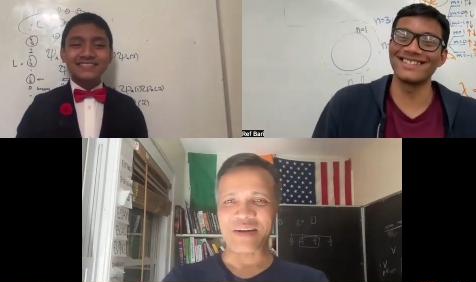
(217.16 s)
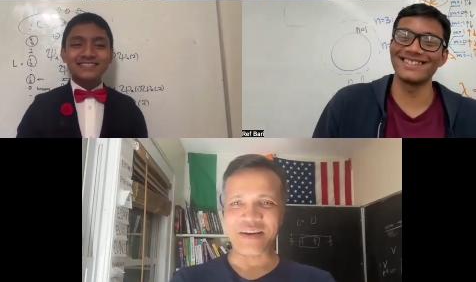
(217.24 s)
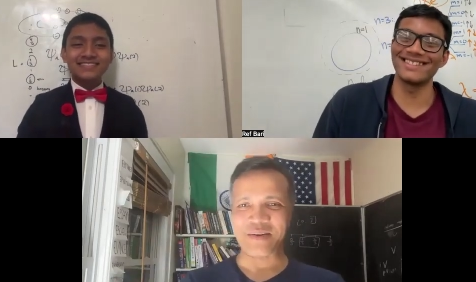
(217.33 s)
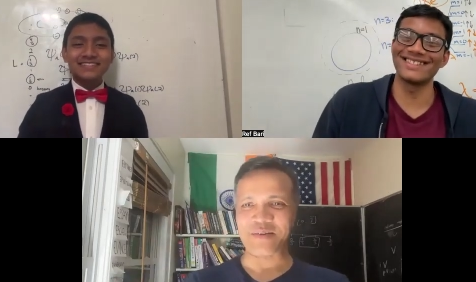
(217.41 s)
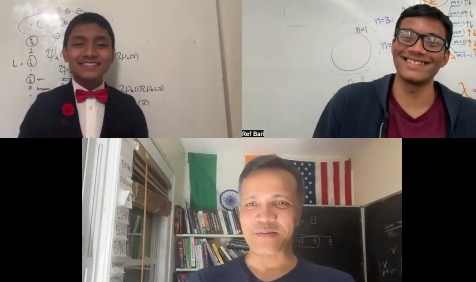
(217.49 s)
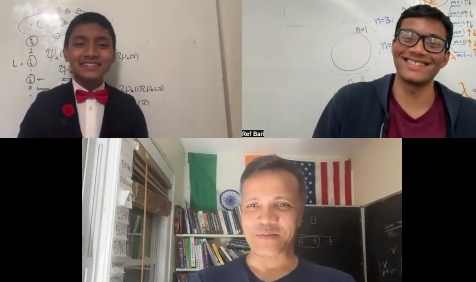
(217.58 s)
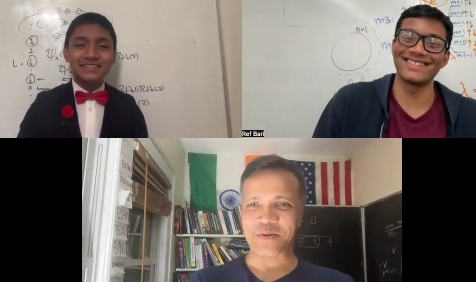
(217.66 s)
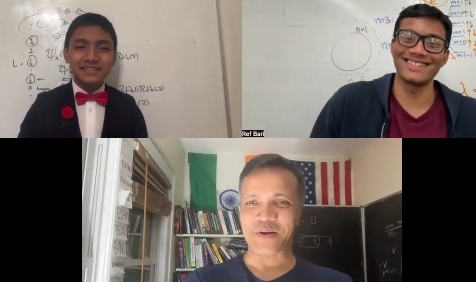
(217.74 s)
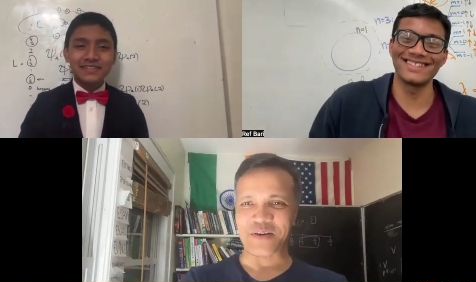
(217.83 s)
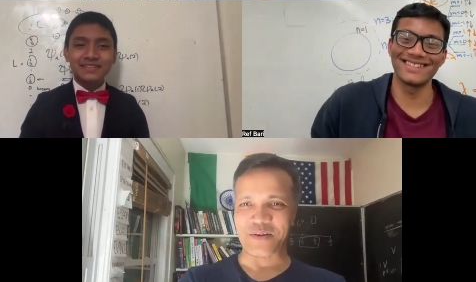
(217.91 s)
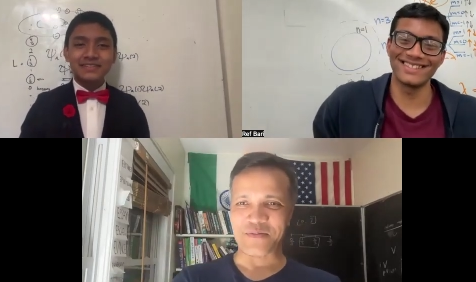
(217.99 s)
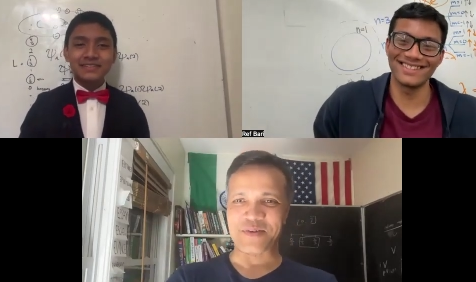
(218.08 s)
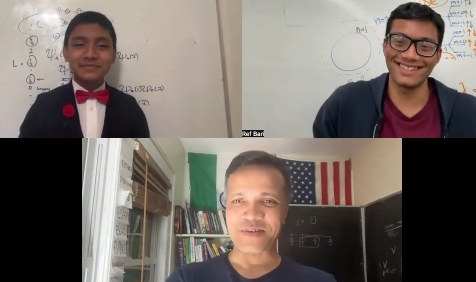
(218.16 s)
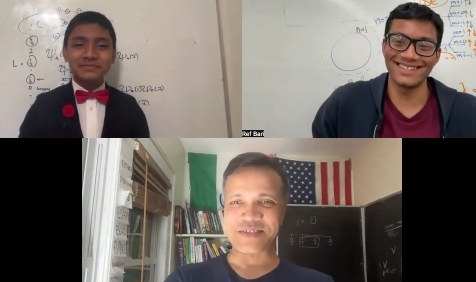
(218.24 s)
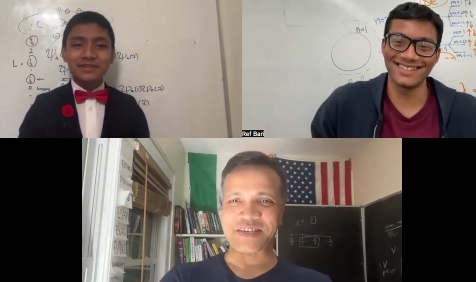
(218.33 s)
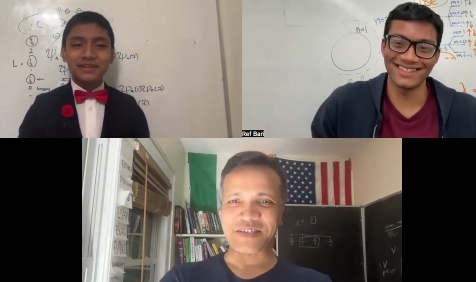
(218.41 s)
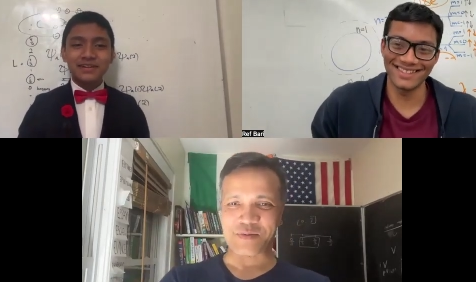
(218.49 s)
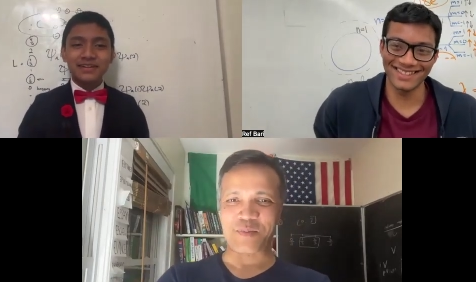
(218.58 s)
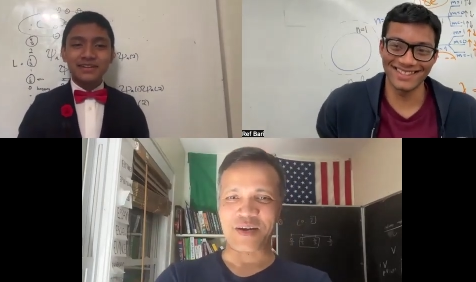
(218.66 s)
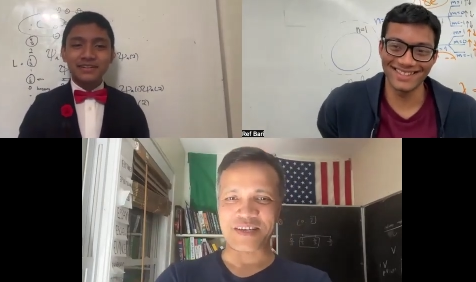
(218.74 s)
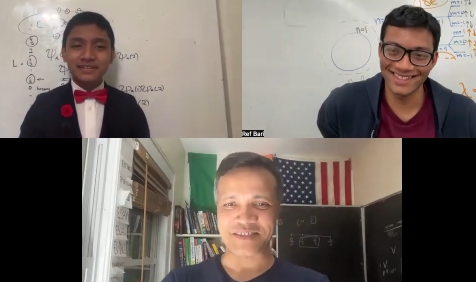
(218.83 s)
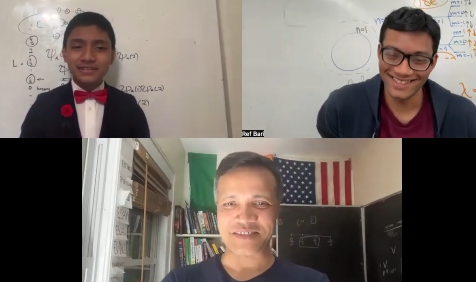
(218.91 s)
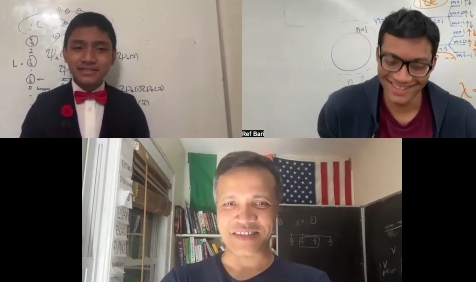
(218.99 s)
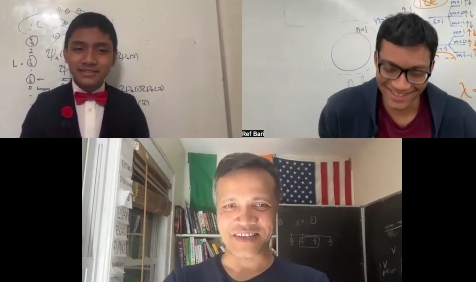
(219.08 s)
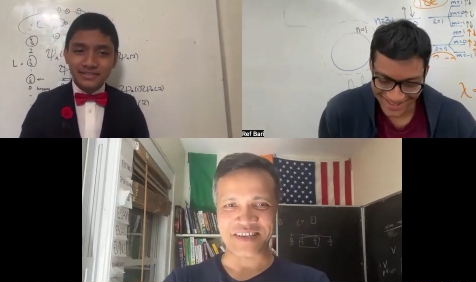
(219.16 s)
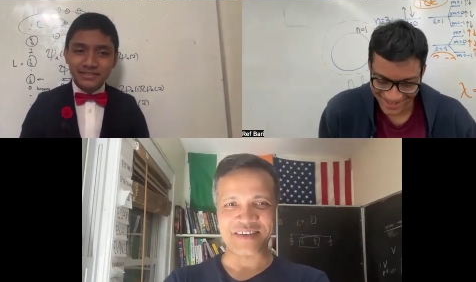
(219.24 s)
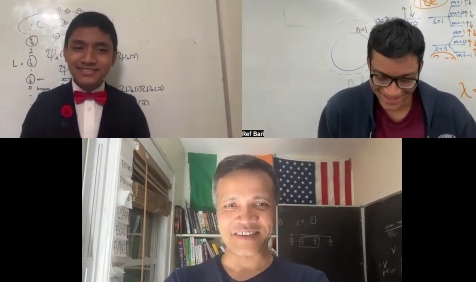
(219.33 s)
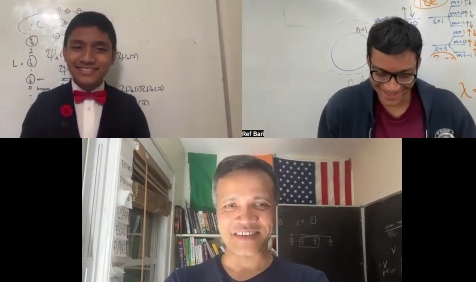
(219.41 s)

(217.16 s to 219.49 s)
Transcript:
Speaker 1: uh, god of physics, but uh,